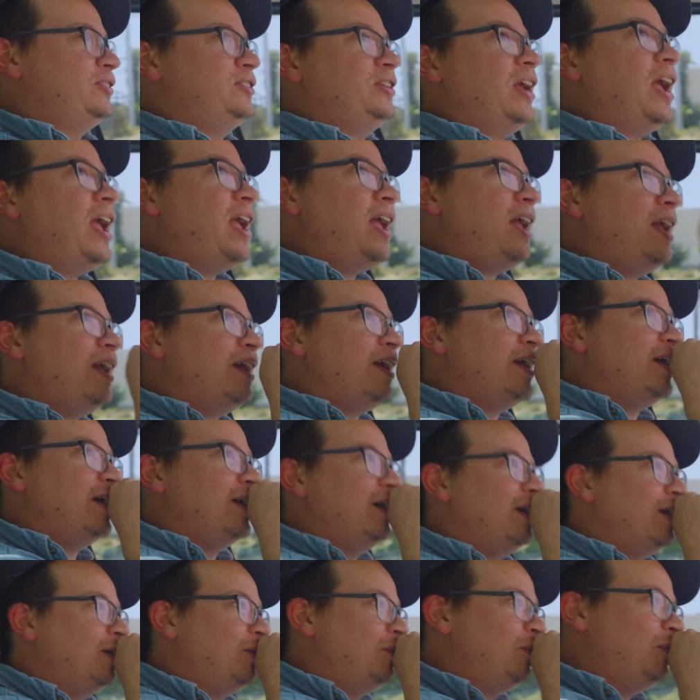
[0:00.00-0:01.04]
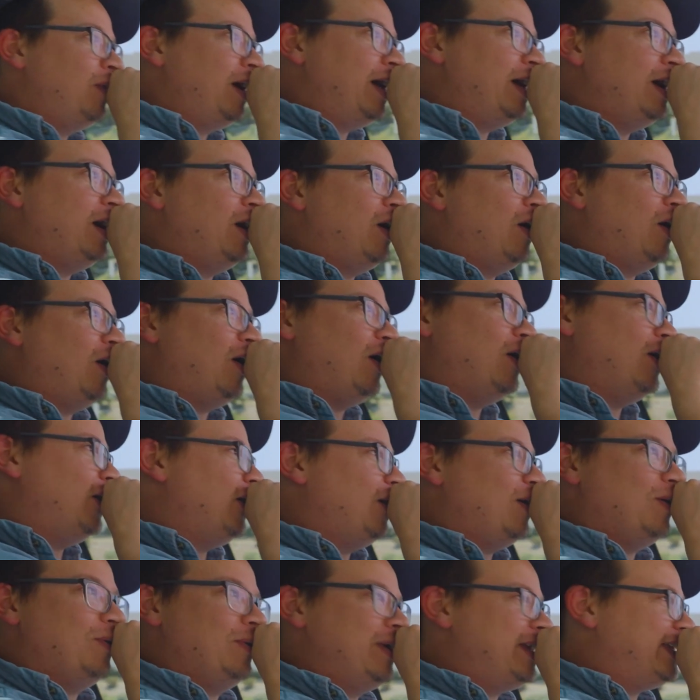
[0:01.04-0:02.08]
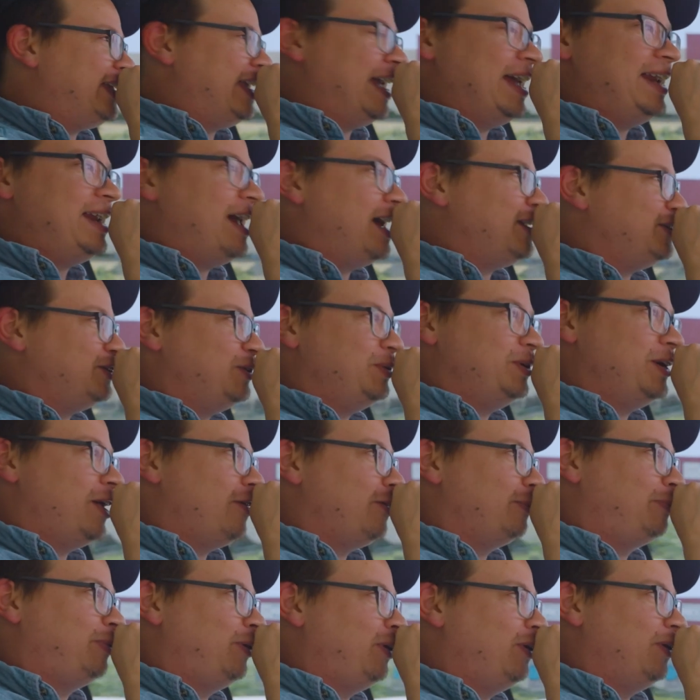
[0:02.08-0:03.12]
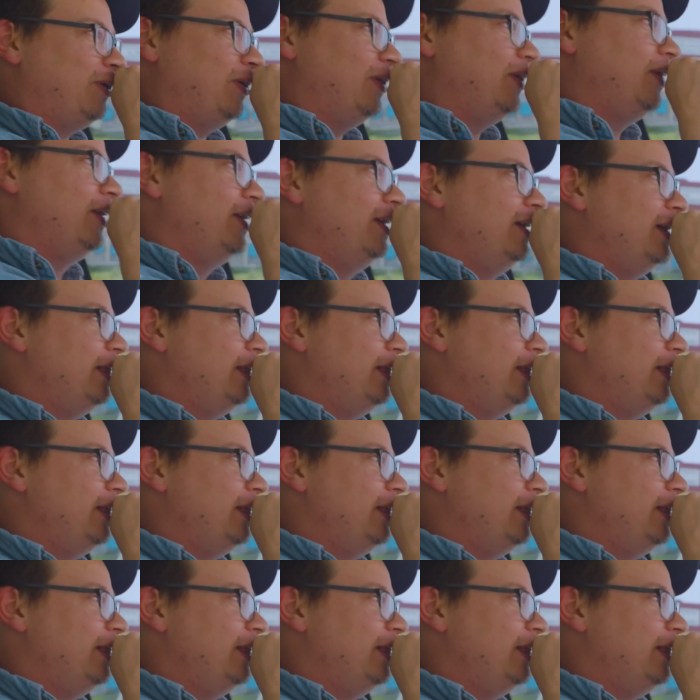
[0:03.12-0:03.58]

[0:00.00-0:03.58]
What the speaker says: Damn! What? Oh, we cannot do another pull.